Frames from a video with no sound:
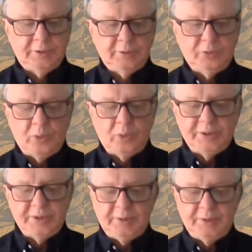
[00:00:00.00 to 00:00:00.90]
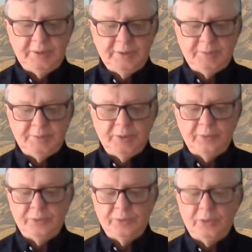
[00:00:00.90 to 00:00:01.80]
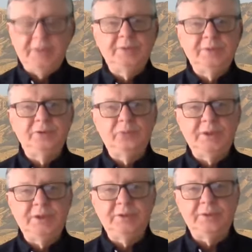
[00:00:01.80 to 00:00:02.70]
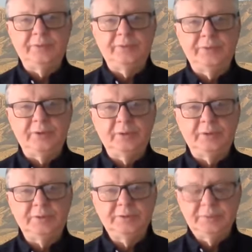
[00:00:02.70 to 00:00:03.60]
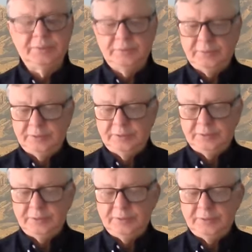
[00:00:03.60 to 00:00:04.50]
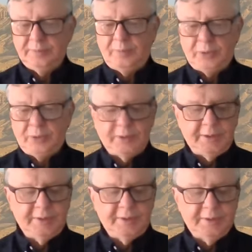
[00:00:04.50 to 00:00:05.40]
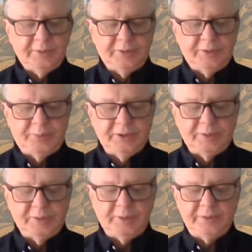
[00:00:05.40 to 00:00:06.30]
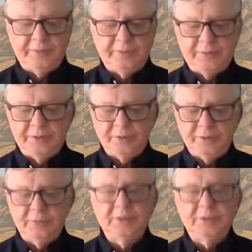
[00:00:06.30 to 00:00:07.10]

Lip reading: The one is beyond the range and reach of thought. Morally, This principle is referred to